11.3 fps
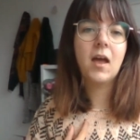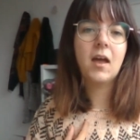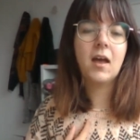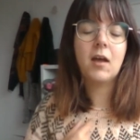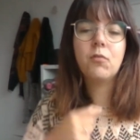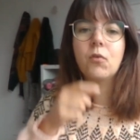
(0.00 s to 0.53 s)

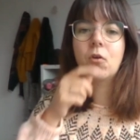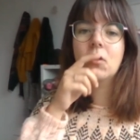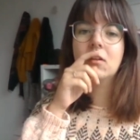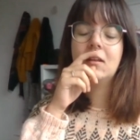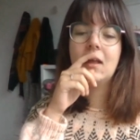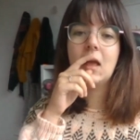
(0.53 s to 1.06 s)
I forgot
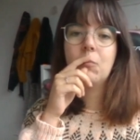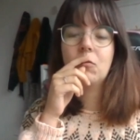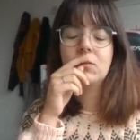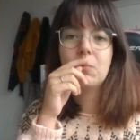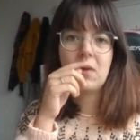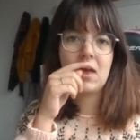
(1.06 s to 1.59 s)
the name of
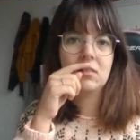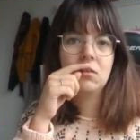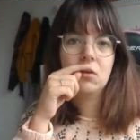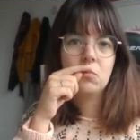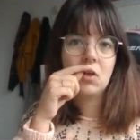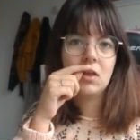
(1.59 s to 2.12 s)
the
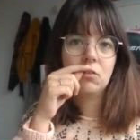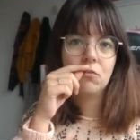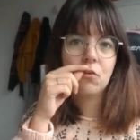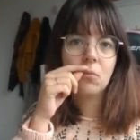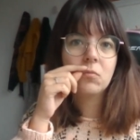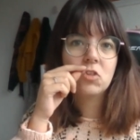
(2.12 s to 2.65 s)
pattern, but it's
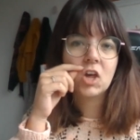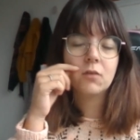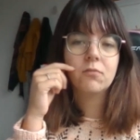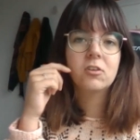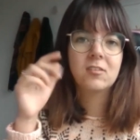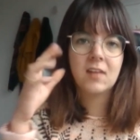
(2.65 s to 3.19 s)
from
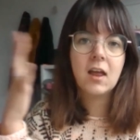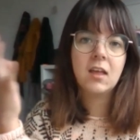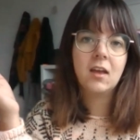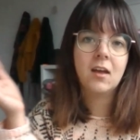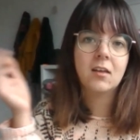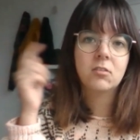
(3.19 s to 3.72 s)
Jennifer
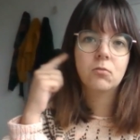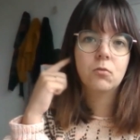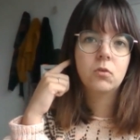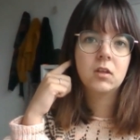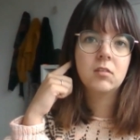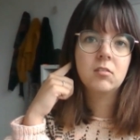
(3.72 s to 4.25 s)
Steingas,
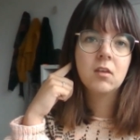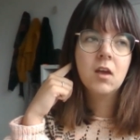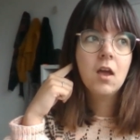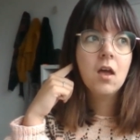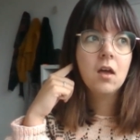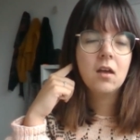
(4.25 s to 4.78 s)
who is
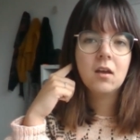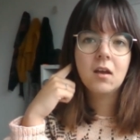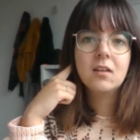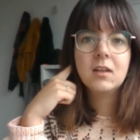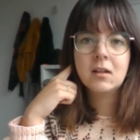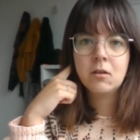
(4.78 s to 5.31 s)

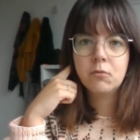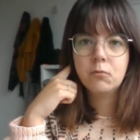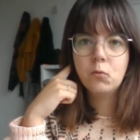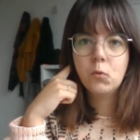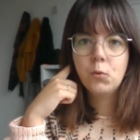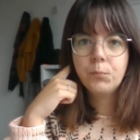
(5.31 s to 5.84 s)
Knit Love
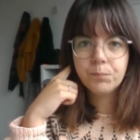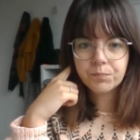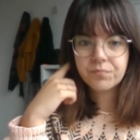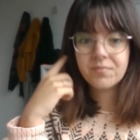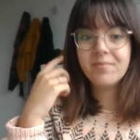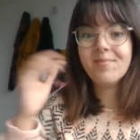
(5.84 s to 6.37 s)
Wool.
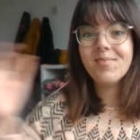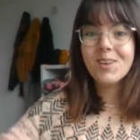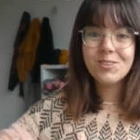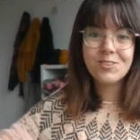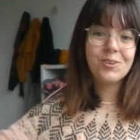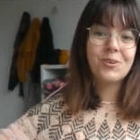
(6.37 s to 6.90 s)

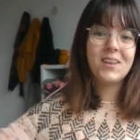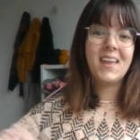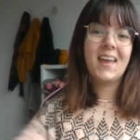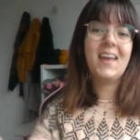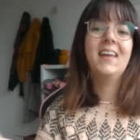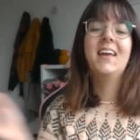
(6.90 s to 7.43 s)
So
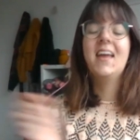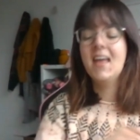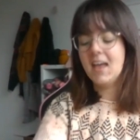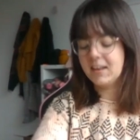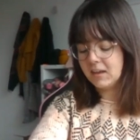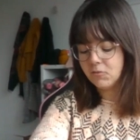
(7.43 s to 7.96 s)
yeah,
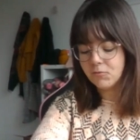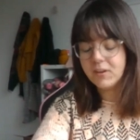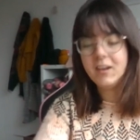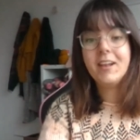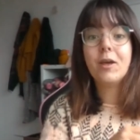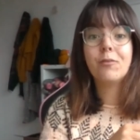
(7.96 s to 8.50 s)
and I
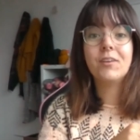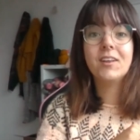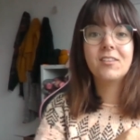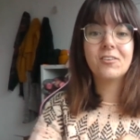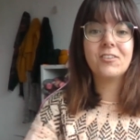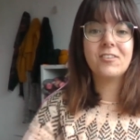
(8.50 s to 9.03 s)
really love it.
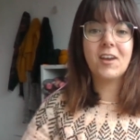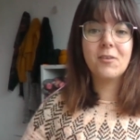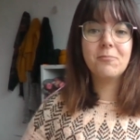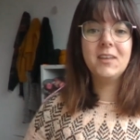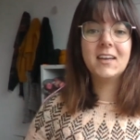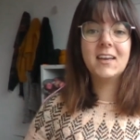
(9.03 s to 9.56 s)
Turns out
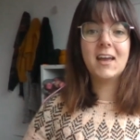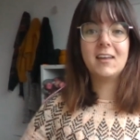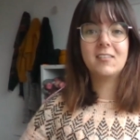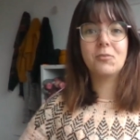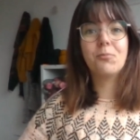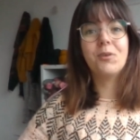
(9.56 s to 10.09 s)
me and
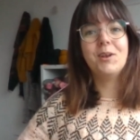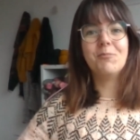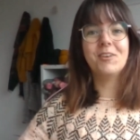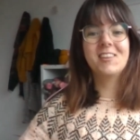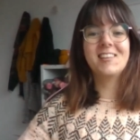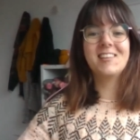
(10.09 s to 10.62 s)
Kat are pretty
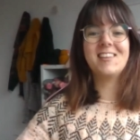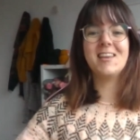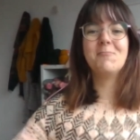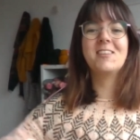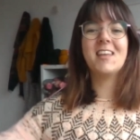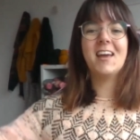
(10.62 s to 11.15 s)
much the
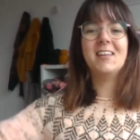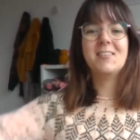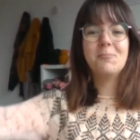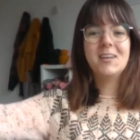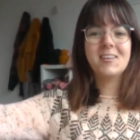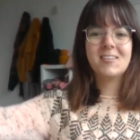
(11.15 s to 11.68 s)
same size
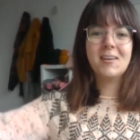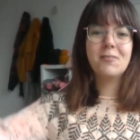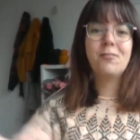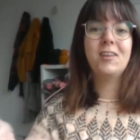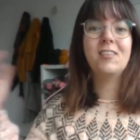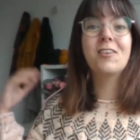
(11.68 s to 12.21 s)
because it
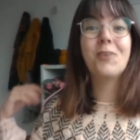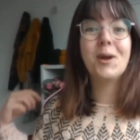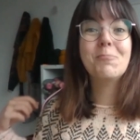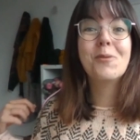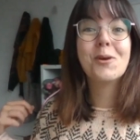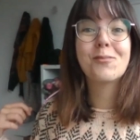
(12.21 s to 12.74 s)
fits
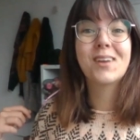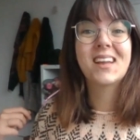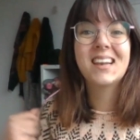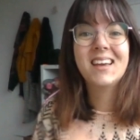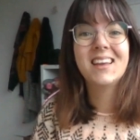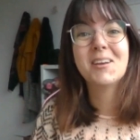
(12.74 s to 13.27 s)
quite
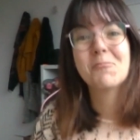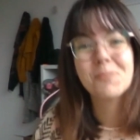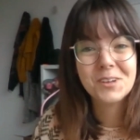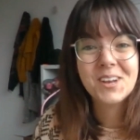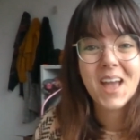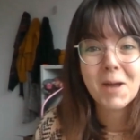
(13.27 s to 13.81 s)
perfectly and I'm
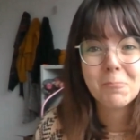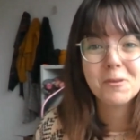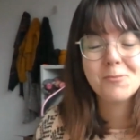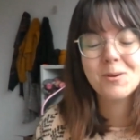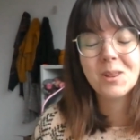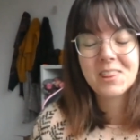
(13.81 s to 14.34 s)
really happy
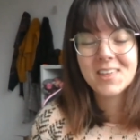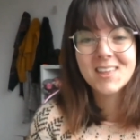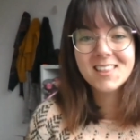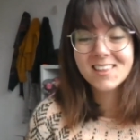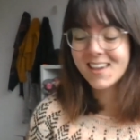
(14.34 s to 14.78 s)
with it.